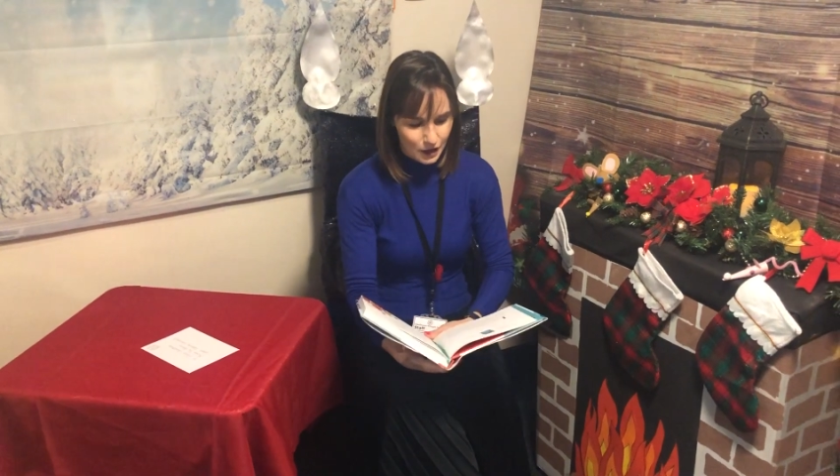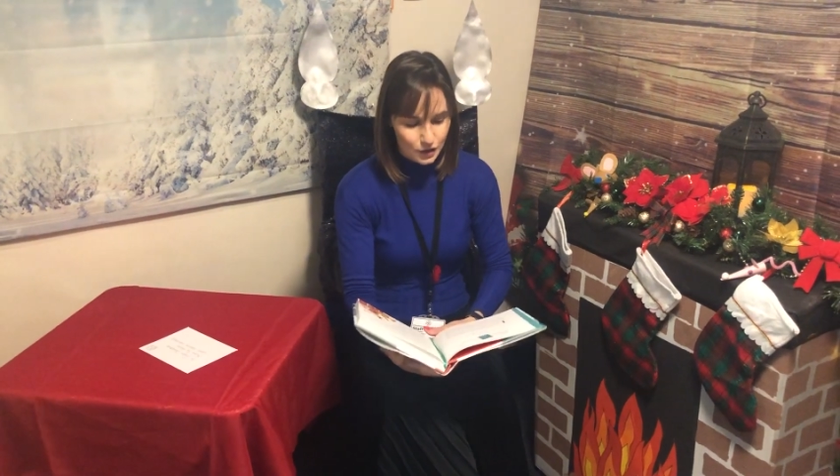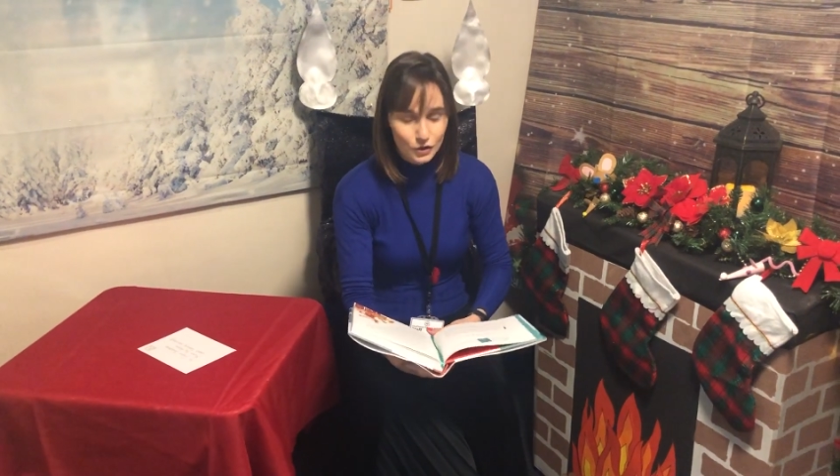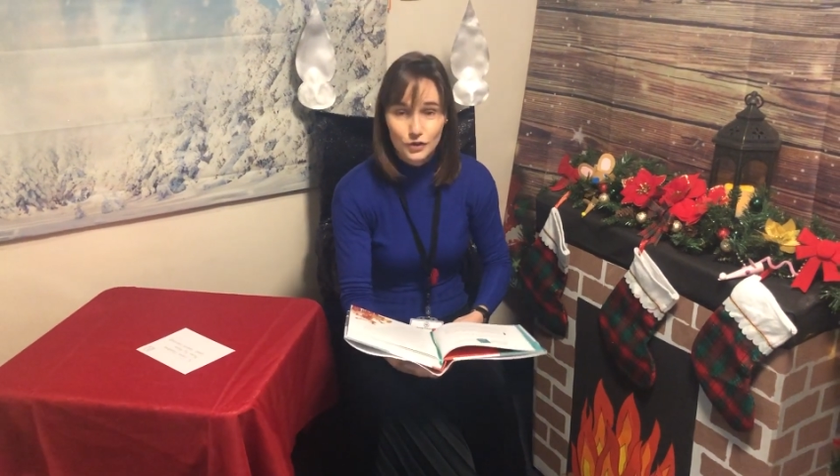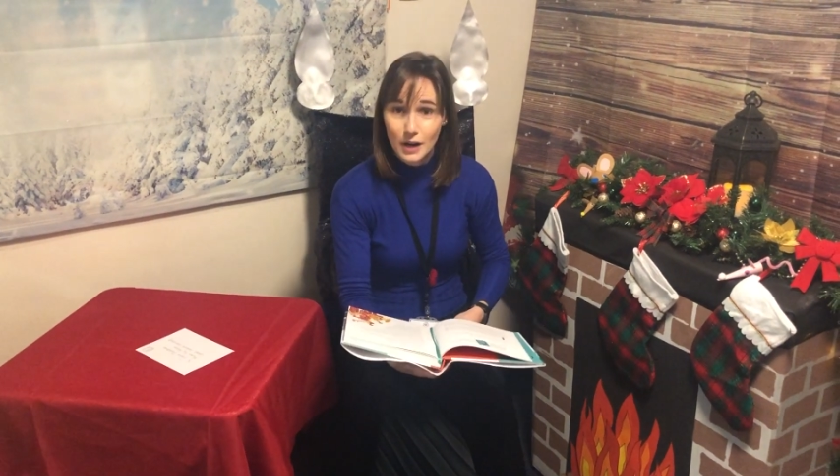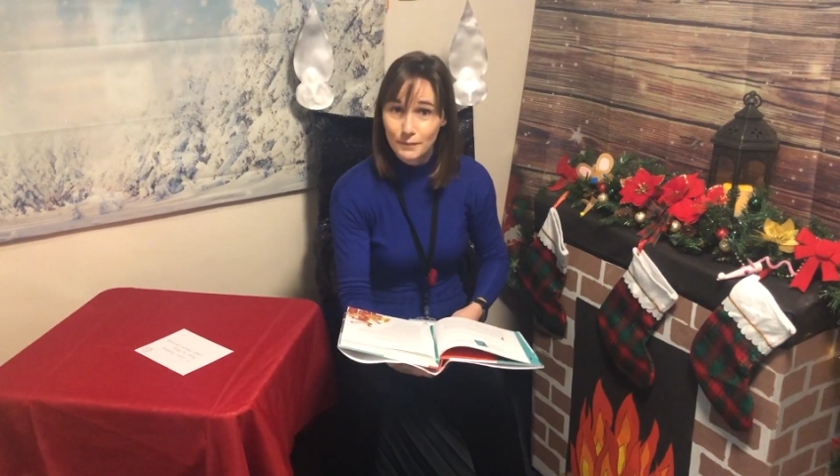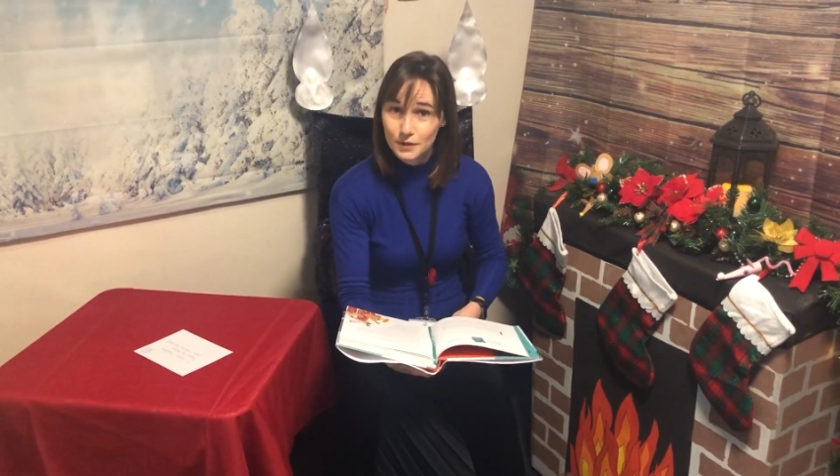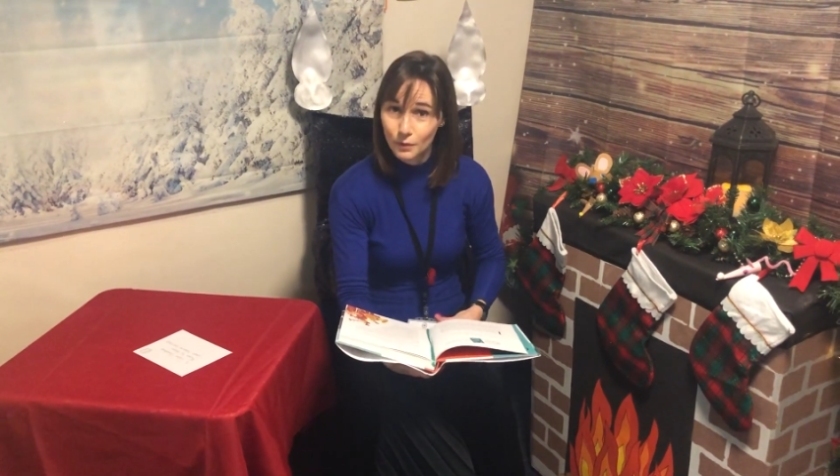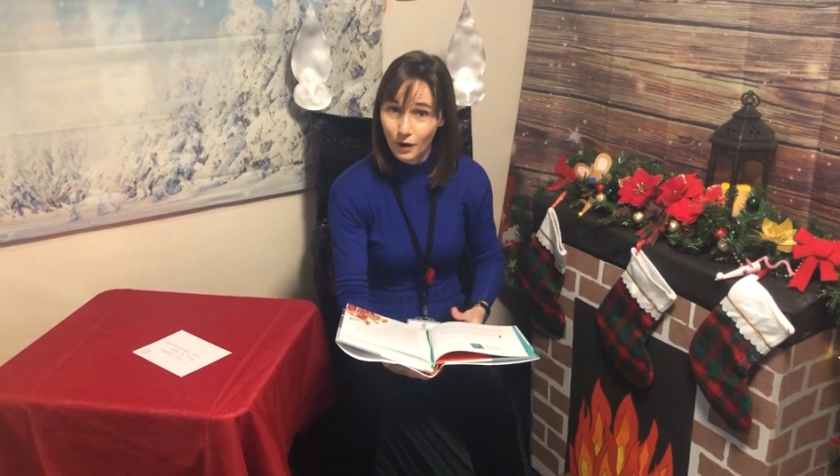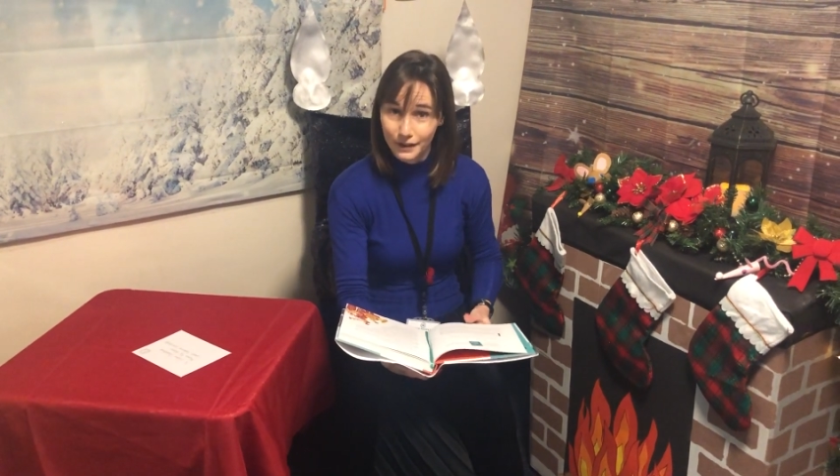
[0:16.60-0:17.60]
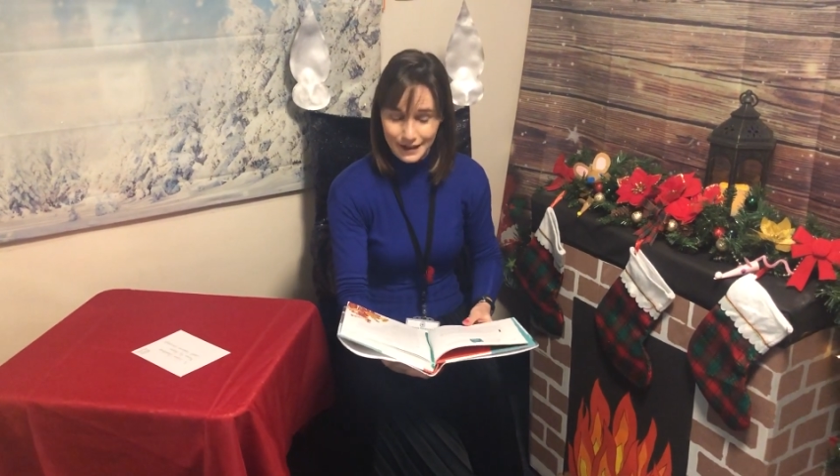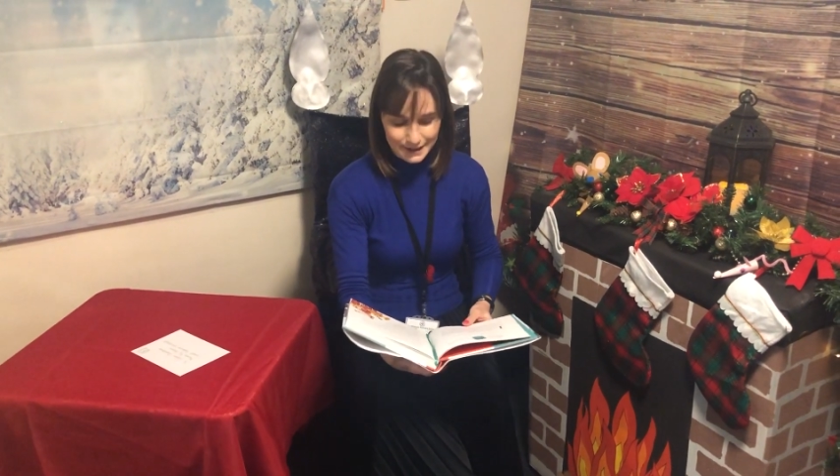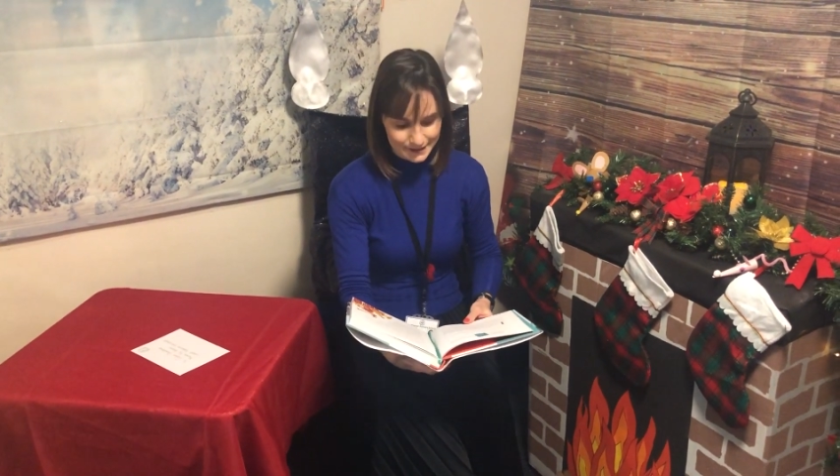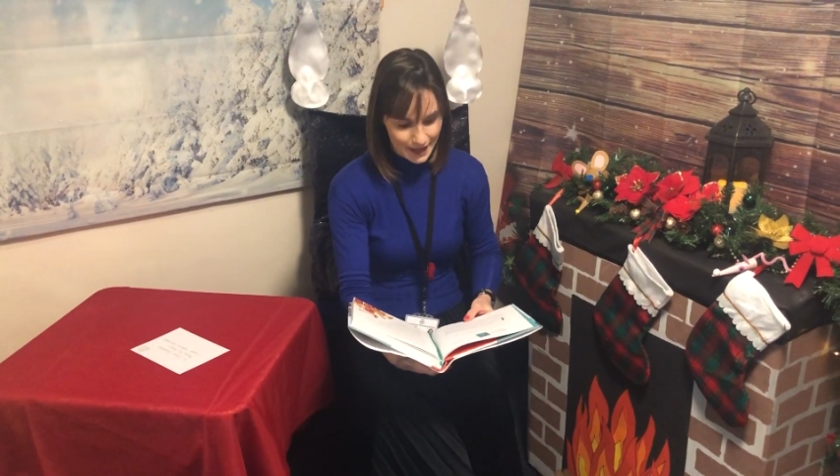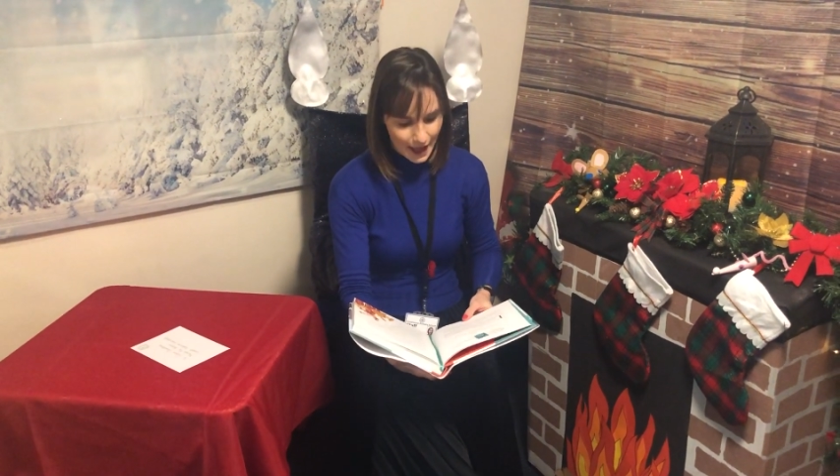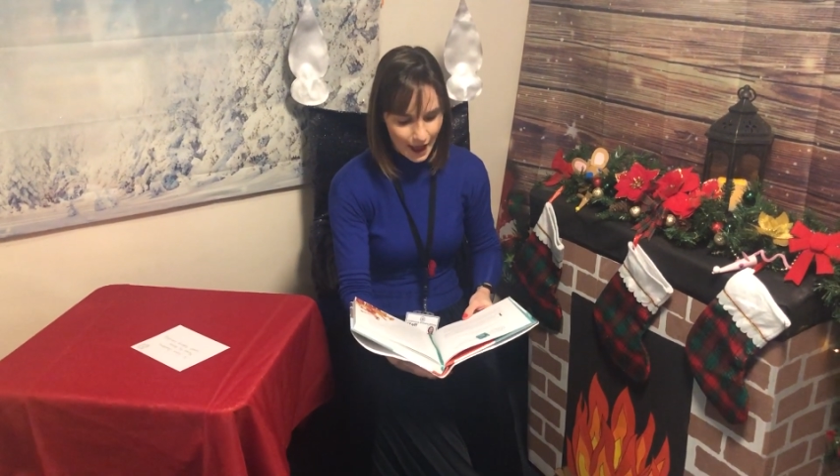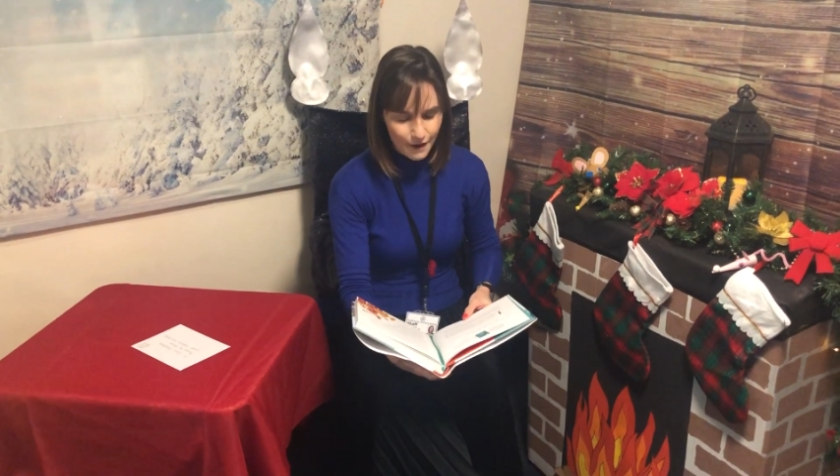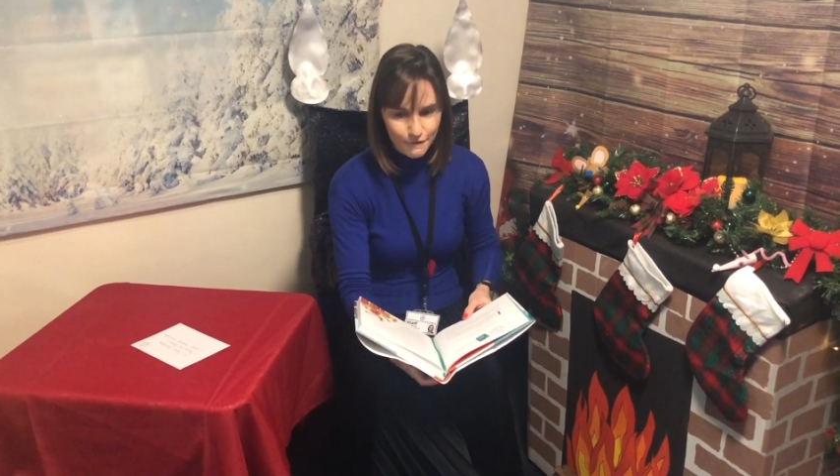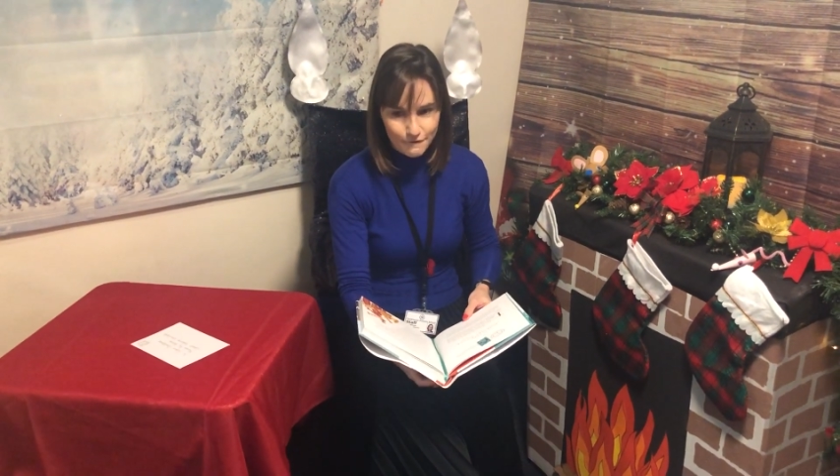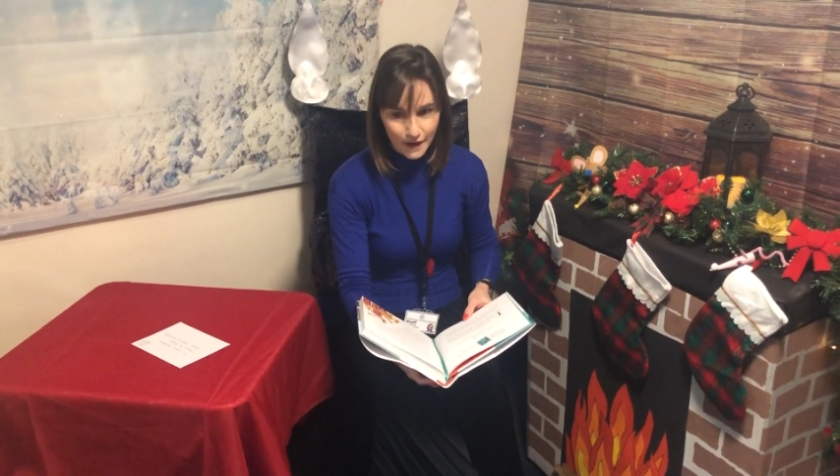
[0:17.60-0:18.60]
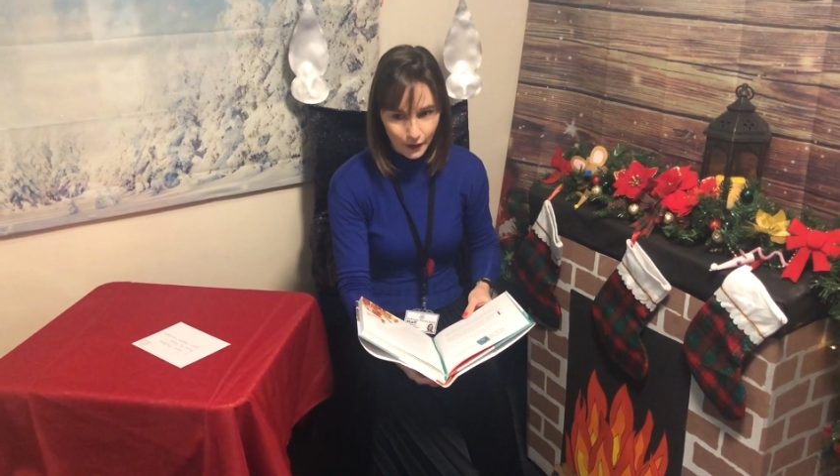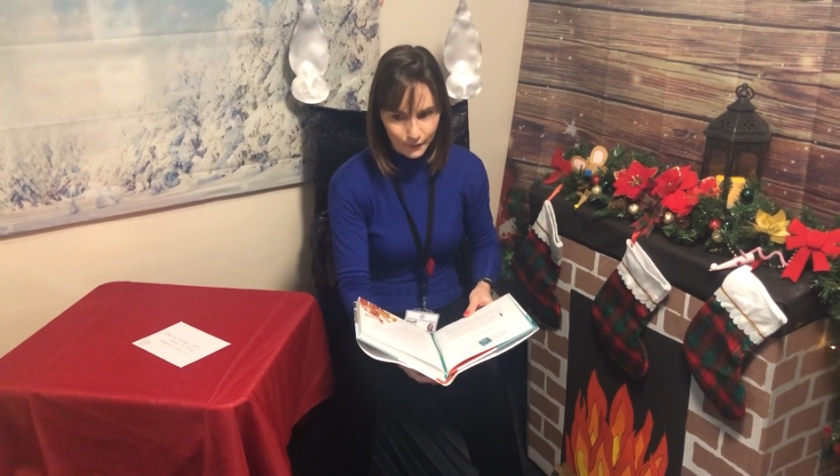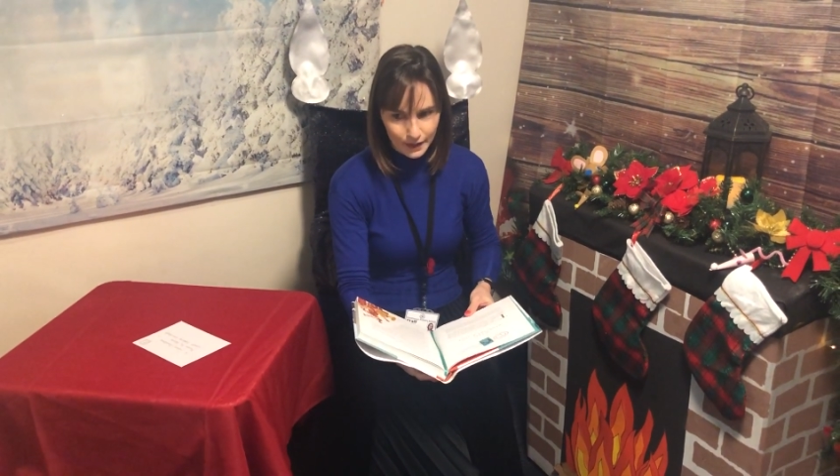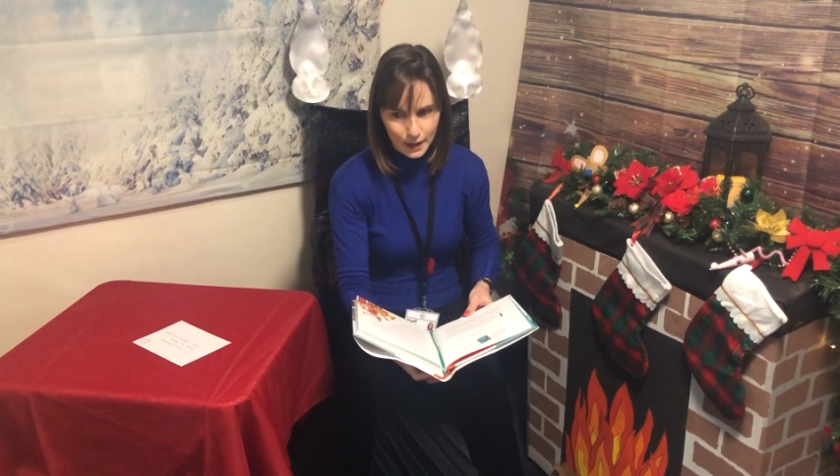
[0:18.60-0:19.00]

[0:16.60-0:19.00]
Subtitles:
So chapter 1 is a very